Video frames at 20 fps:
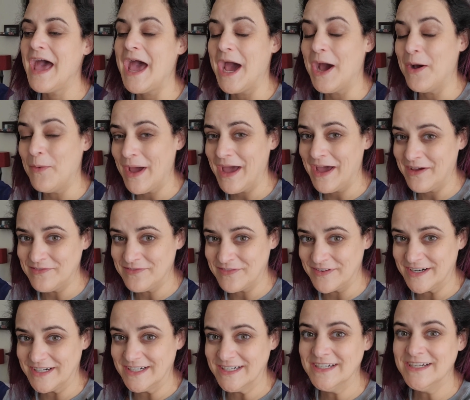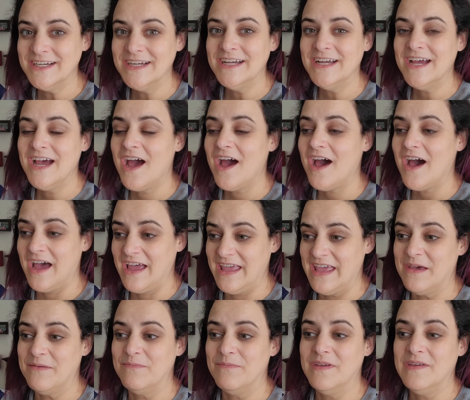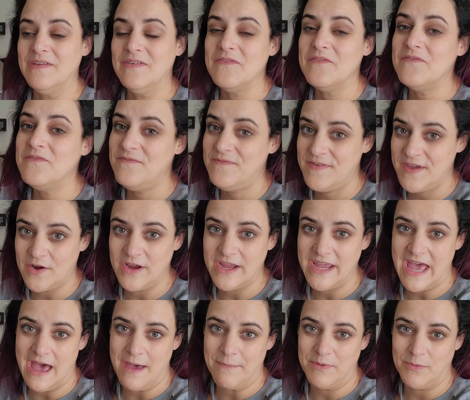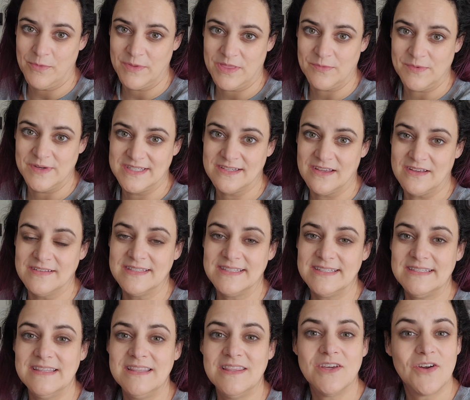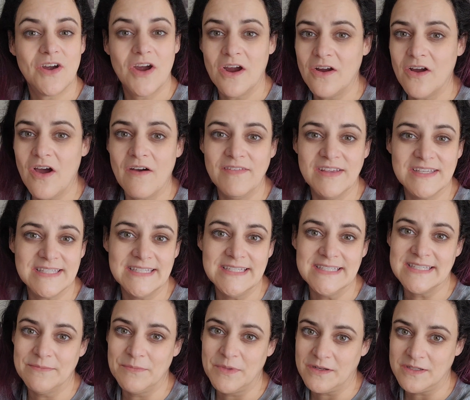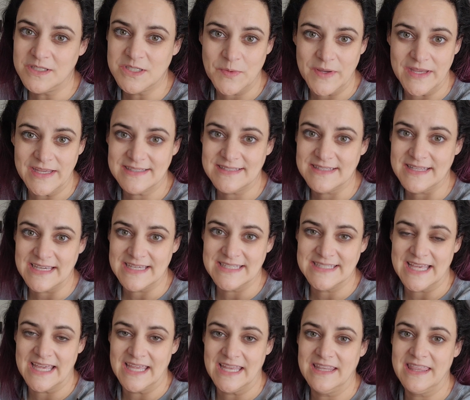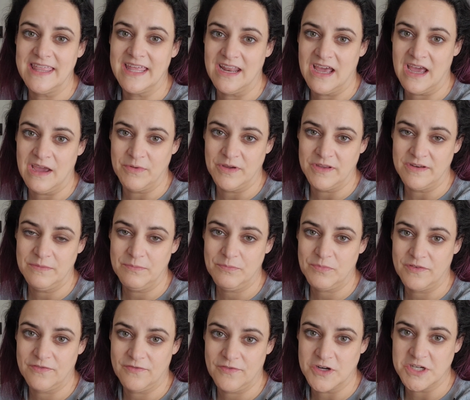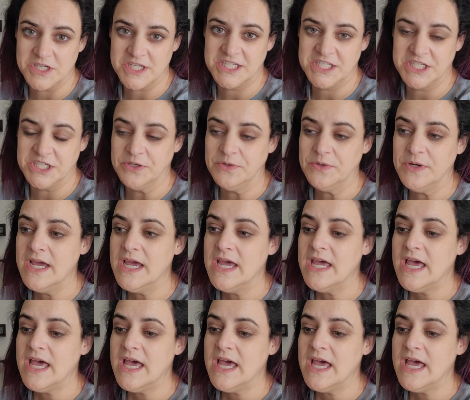However, I am very happy with the results. There are obviously some little tweaks, like I said, that I would prefer to do.